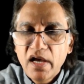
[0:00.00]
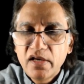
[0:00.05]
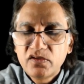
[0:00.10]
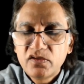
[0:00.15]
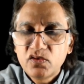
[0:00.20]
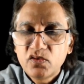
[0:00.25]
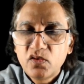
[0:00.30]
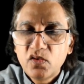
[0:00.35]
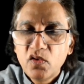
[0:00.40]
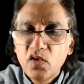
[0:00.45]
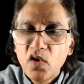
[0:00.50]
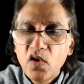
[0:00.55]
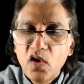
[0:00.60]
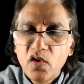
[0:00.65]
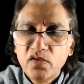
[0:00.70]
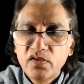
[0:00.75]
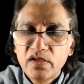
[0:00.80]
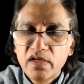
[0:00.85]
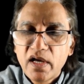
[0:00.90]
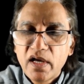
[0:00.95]
to go
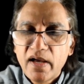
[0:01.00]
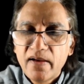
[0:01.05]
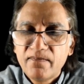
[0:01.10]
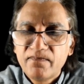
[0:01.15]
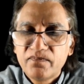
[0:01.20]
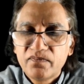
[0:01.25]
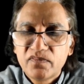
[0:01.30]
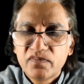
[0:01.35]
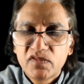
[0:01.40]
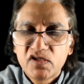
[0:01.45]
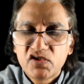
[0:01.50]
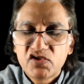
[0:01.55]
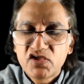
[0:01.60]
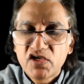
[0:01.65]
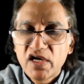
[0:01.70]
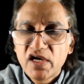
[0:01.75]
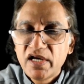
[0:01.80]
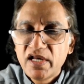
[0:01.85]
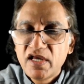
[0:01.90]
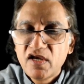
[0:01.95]
on the
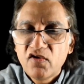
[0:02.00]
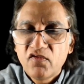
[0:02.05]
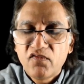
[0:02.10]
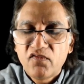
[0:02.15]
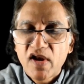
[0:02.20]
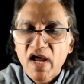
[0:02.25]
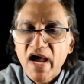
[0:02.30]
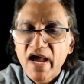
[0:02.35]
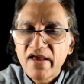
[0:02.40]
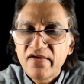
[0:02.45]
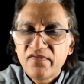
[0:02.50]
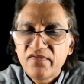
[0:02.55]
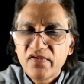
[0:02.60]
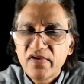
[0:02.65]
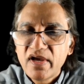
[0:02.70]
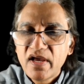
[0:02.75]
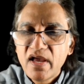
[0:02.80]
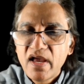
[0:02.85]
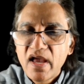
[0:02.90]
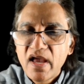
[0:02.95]
journey of life
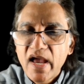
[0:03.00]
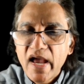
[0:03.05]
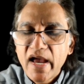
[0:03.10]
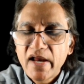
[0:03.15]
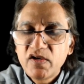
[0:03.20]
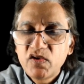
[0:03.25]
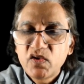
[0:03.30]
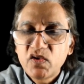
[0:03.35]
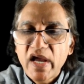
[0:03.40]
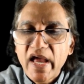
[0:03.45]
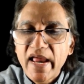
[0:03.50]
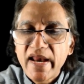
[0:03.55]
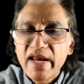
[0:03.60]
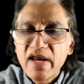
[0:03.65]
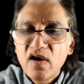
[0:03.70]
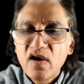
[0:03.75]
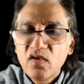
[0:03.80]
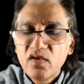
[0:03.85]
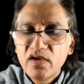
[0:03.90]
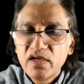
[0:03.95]
and to
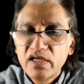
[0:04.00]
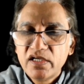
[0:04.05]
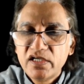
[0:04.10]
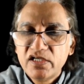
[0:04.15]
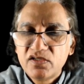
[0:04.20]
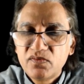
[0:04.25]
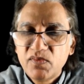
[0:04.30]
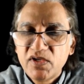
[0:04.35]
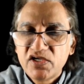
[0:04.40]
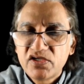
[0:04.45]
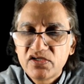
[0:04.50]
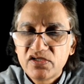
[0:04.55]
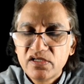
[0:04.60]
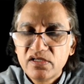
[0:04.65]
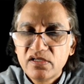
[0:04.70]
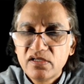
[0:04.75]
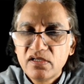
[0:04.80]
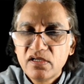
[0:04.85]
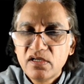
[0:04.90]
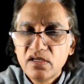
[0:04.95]
carry on his
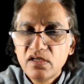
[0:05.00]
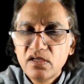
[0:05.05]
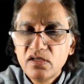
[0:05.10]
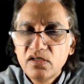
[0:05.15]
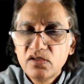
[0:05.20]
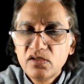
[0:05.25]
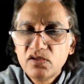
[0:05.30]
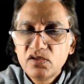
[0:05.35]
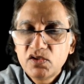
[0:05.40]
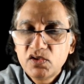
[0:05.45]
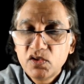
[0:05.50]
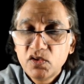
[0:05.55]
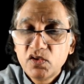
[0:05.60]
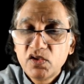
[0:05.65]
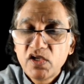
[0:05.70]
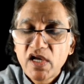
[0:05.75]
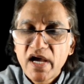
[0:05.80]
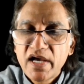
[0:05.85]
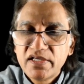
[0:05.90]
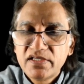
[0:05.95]
mission. So
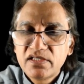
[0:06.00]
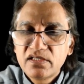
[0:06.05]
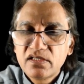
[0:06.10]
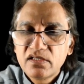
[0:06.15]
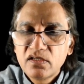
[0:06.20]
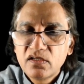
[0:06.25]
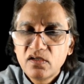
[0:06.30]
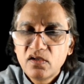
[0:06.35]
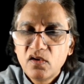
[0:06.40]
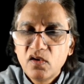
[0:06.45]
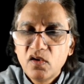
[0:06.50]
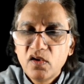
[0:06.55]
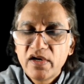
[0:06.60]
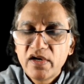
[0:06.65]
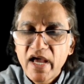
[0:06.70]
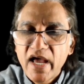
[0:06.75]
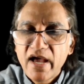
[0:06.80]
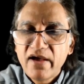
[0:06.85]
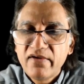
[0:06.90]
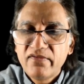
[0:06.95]
does God
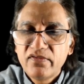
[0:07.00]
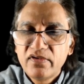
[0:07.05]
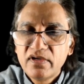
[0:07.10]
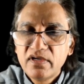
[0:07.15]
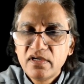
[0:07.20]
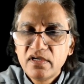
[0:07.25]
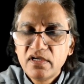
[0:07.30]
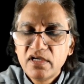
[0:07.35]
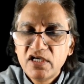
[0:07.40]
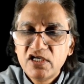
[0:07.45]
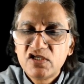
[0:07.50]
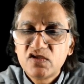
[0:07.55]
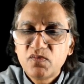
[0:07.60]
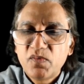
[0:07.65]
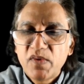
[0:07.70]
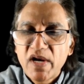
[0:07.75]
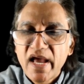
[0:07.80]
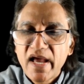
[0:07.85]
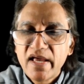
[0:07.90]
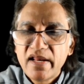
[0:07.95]
have his
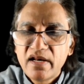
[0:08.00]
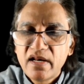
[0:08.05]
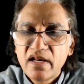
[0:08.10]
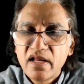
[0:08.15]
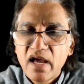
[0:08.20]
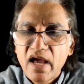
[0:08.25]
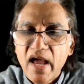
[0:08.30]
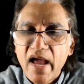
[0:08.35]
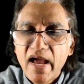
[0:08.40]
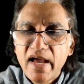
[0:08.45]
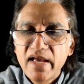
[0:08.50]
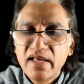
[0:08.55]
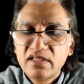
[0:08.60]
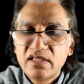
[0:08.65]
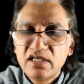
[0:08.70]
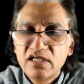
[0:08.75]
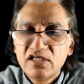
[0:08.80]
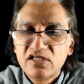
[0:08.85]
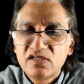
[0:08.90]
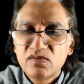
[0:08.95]
plan and
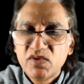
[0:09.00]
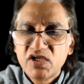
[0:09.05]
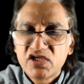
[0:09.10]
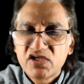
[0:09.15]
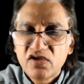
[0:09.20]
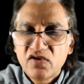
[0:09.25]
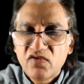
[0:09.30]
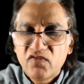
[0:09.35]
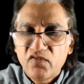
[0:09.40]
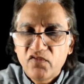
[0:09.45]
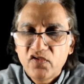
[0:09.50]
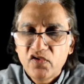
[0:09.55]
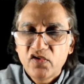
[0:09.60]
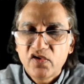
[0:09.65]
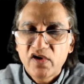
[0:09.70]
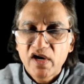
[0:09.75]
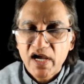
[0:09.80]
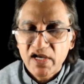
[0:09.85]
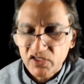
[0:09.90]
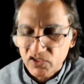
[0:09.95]
his mission
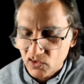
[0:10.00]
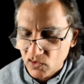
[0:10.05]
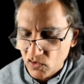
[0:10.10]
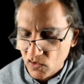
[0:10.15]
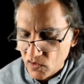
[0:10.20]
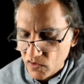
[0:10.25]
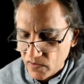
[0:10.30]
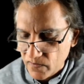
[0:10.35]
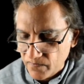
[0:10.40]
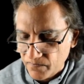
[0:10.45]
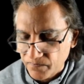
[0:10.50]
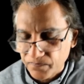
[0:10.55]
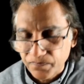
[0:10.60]
for us all.